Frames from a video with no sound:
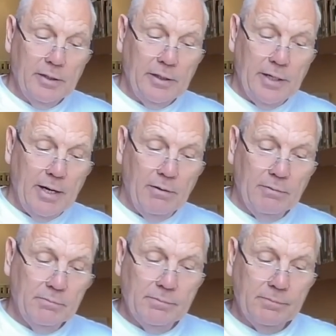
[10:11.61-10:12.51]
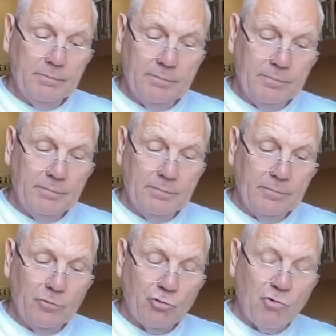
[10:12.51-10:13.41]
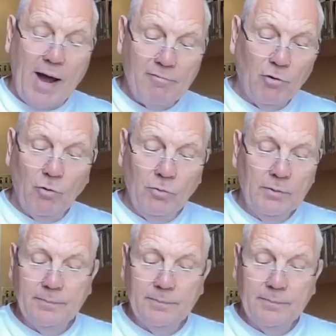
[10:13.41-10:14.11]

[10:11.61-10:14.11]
you know, travel,